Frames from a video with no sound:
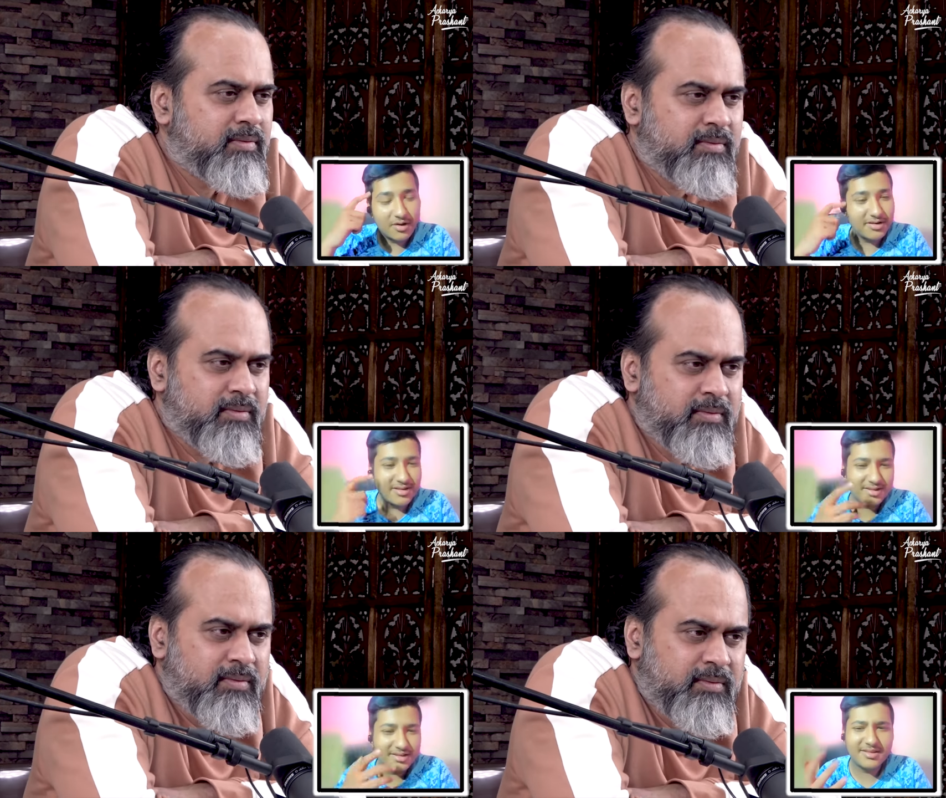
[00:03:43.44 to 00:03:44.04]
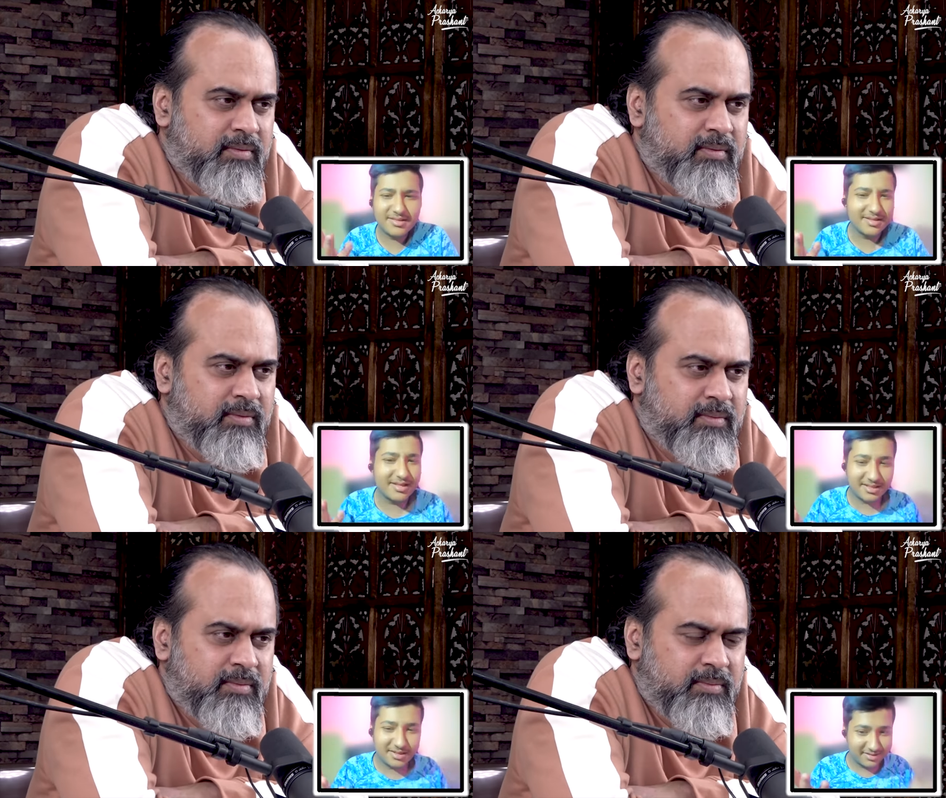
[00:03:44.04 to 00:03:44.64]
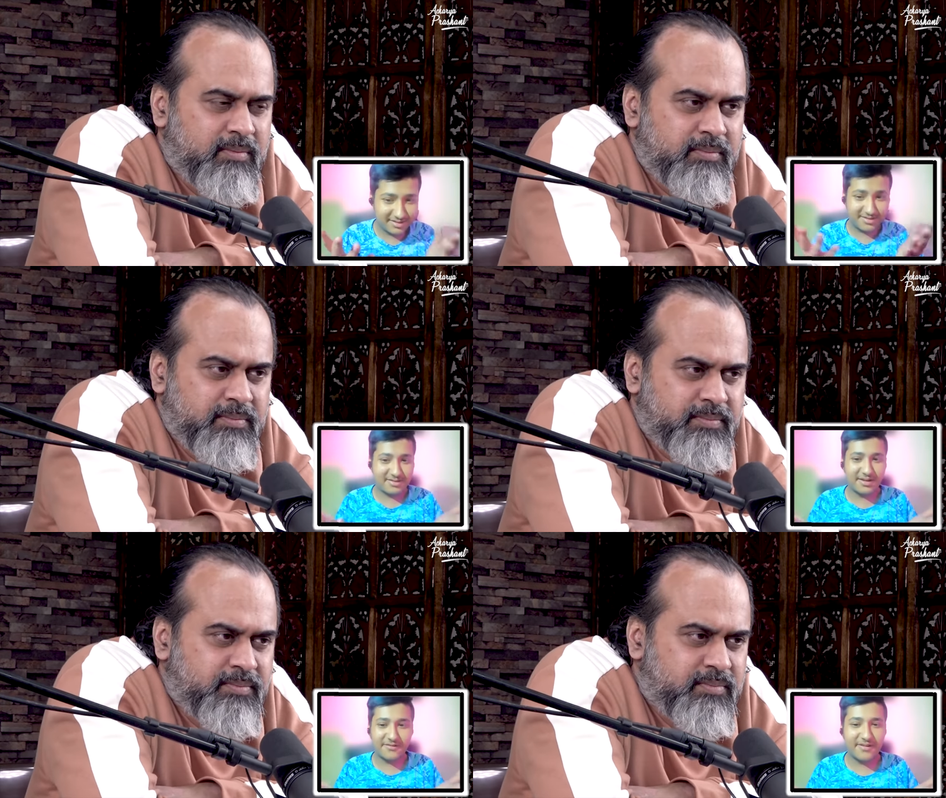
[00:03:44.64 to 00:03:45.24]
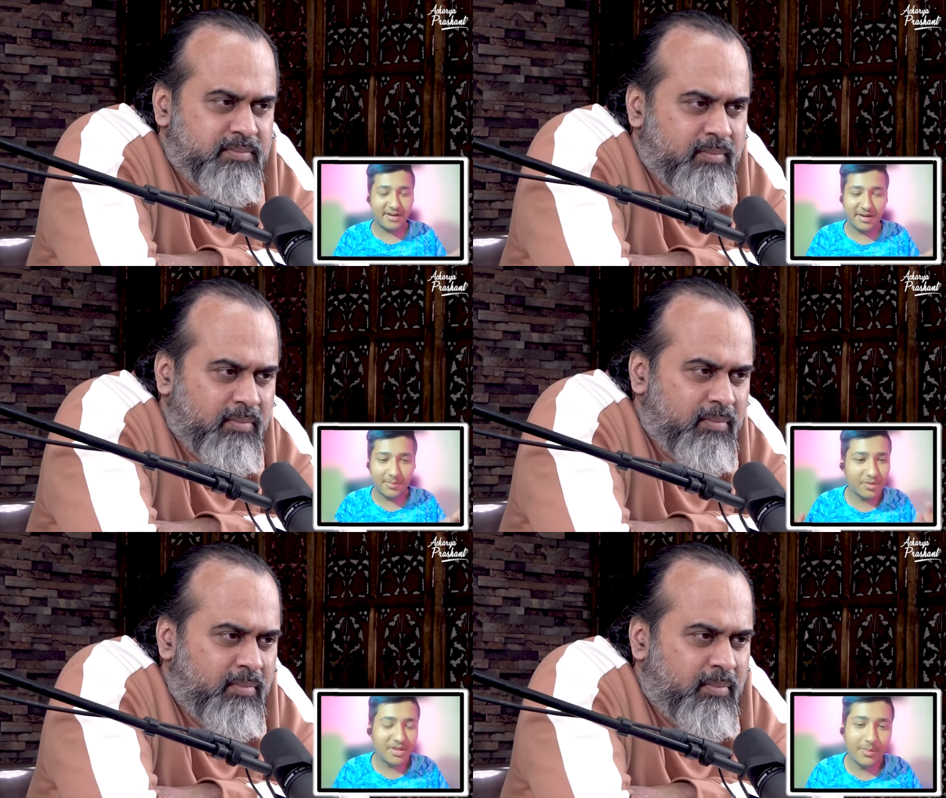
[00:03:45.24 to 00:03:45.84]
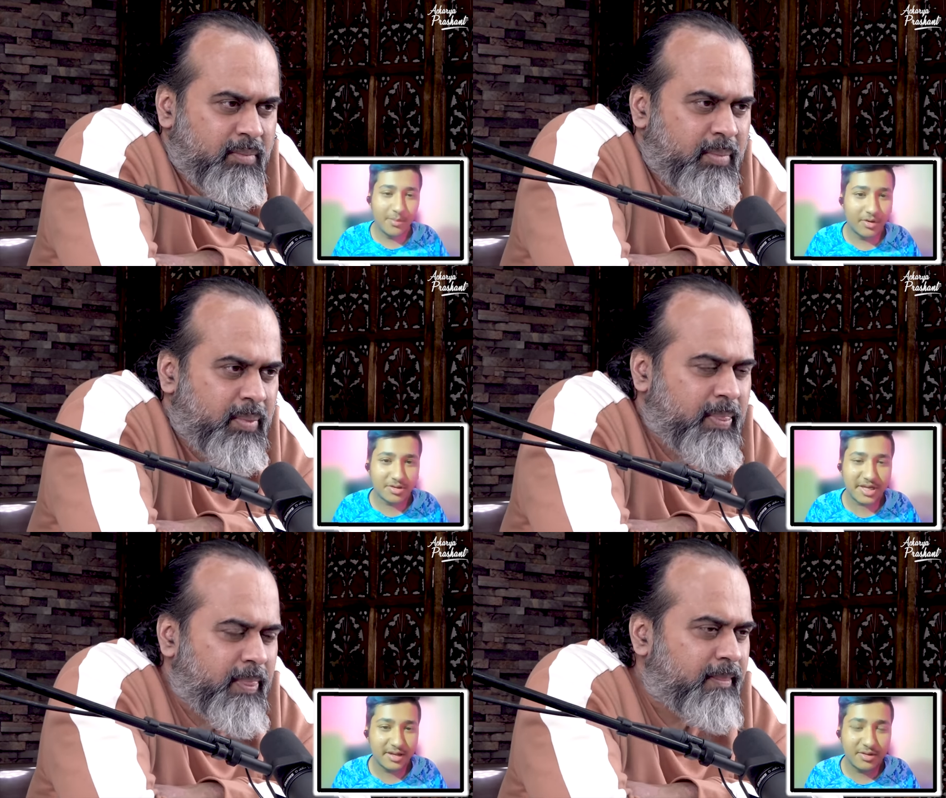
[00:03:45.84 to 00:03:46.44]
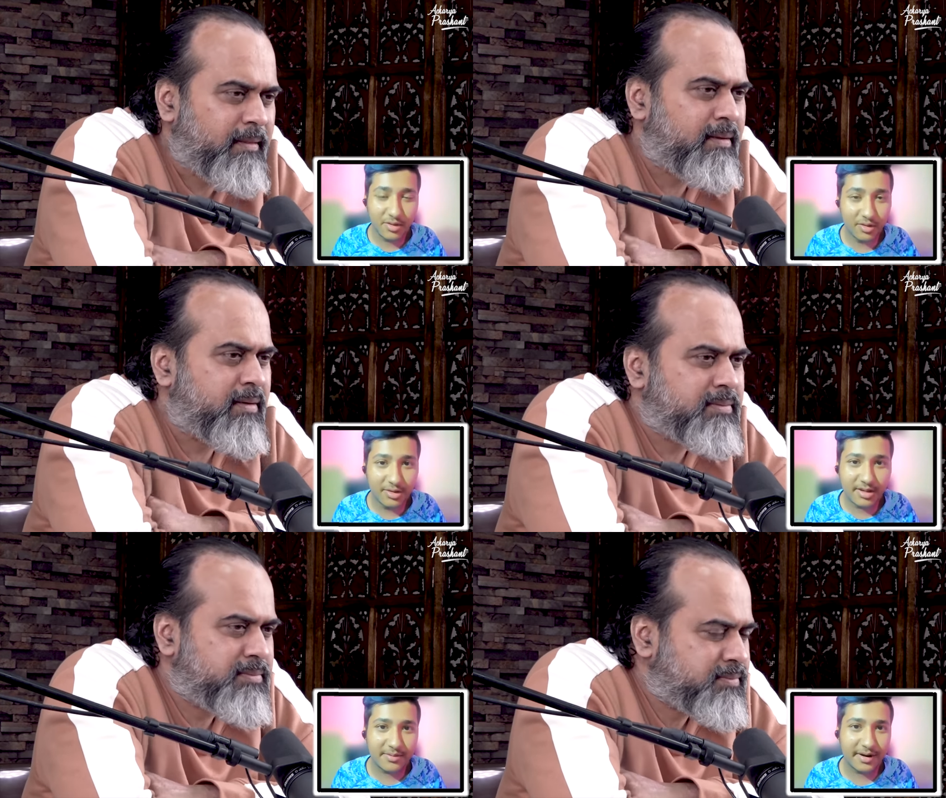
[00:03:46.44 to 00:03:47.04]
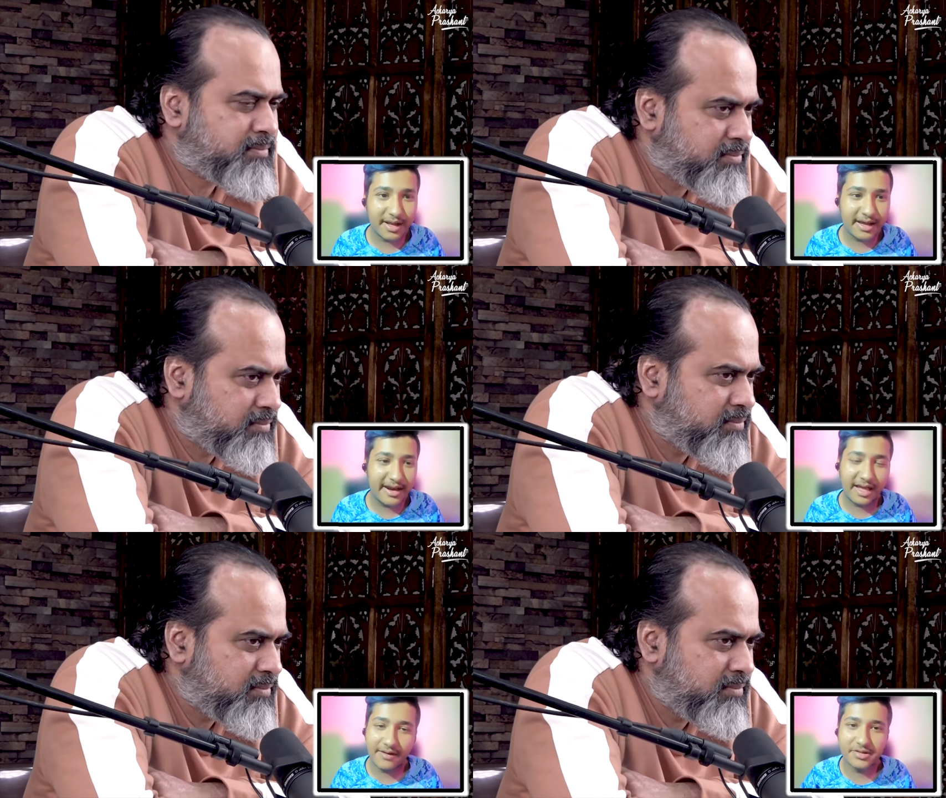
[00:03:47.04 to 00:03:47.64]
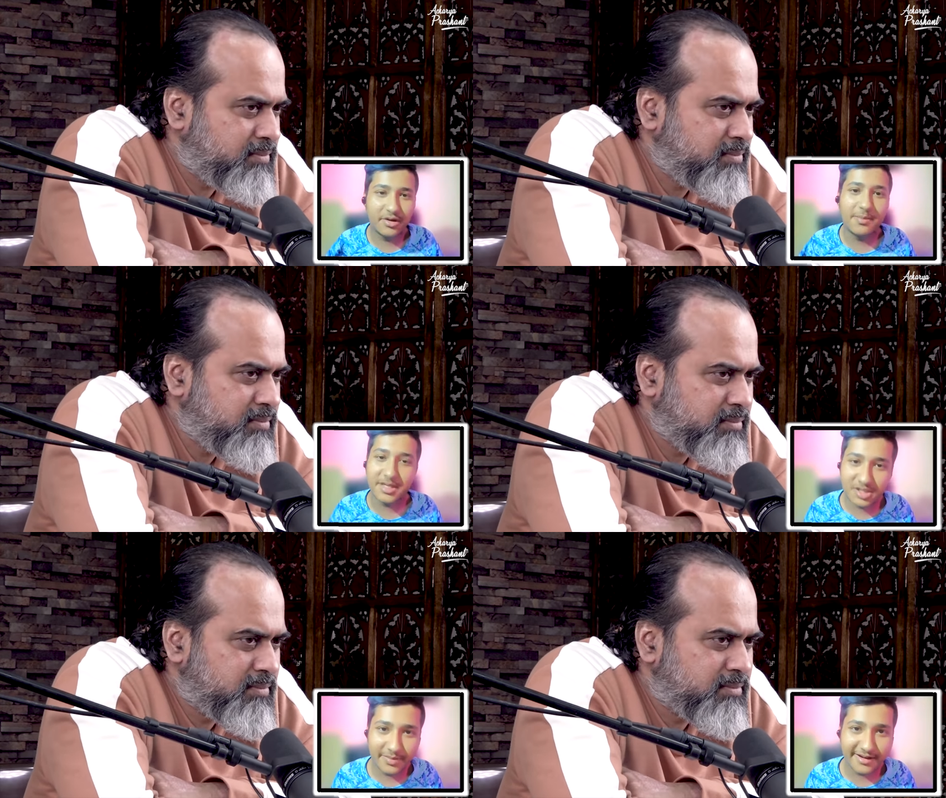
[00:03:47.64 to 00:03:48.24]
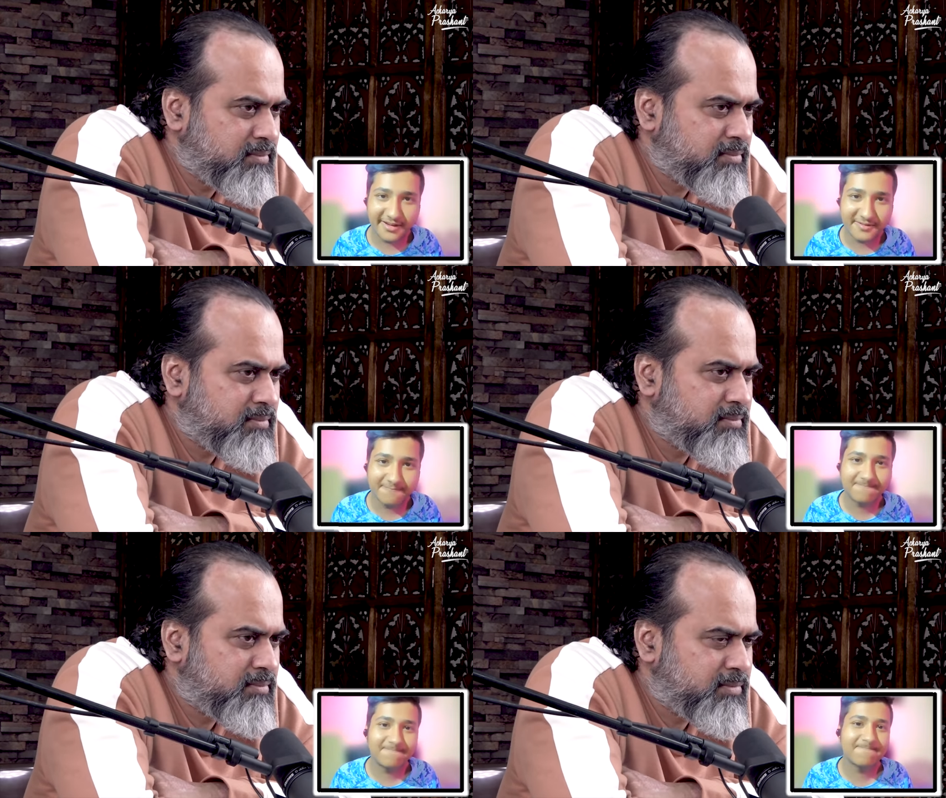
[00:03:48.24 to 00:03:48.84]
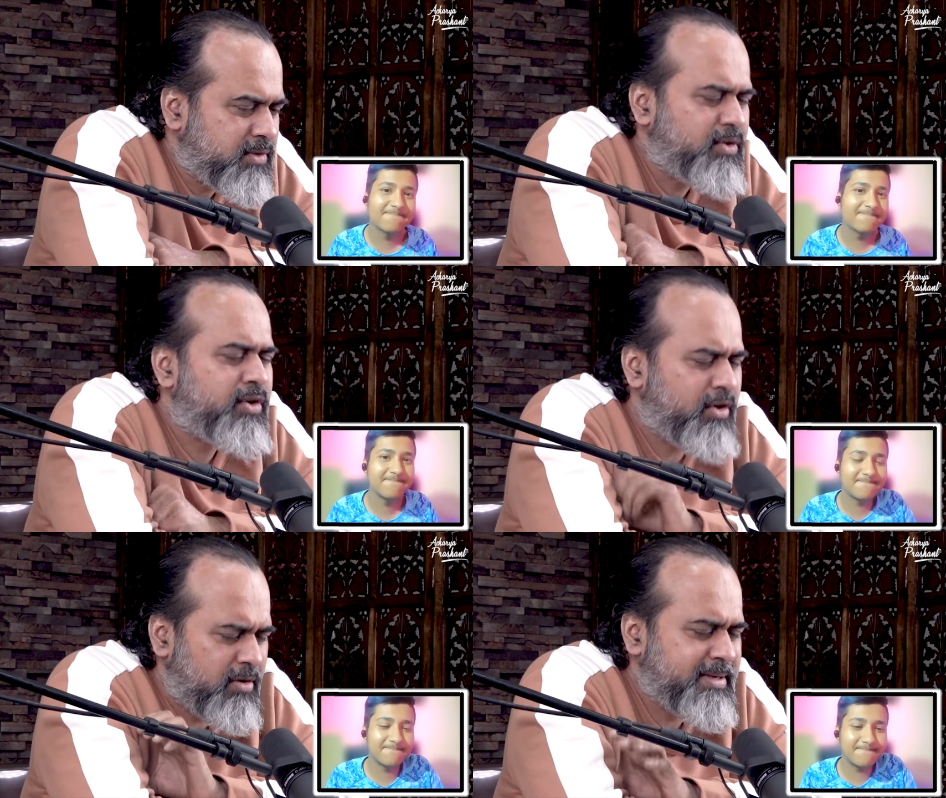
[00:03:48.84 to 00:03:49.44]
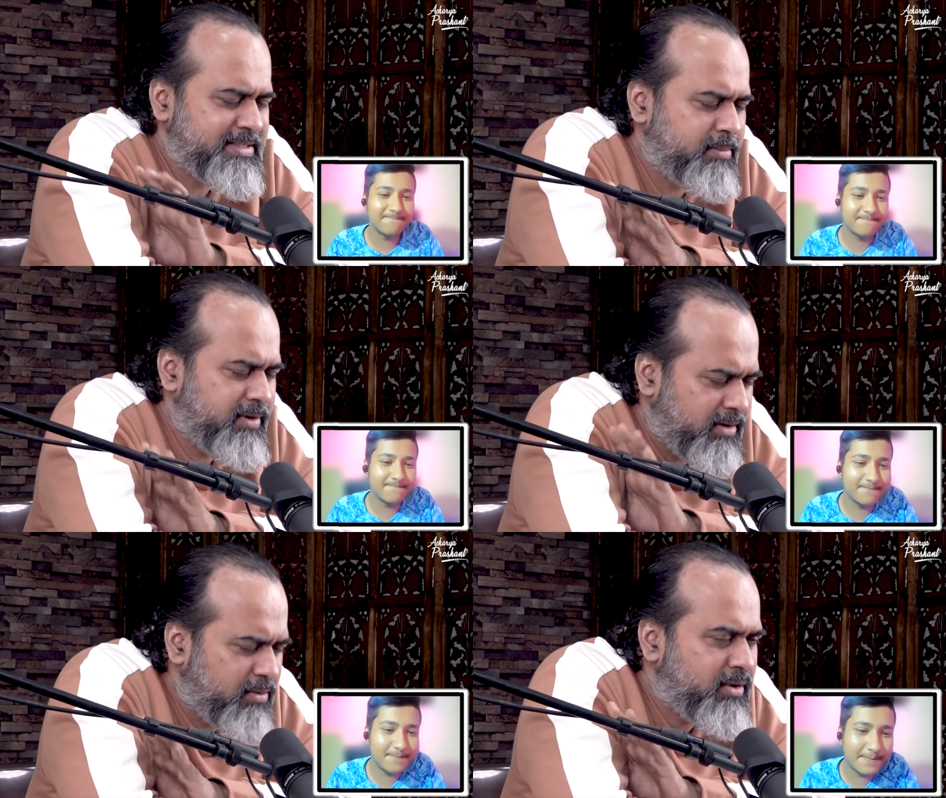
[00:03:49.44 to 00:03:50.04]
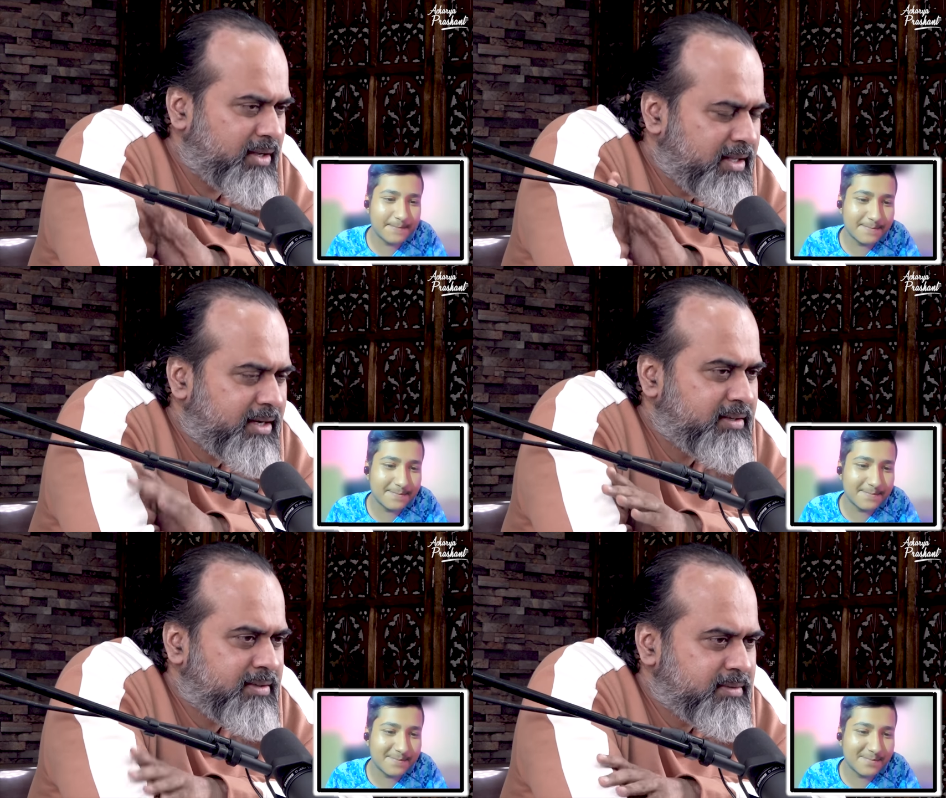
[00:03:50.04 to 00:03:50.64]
Speaker 1: on the stuff the mukti moksha and truth but i and i was not masturbating
Speaker 2: you're not masturbating okay then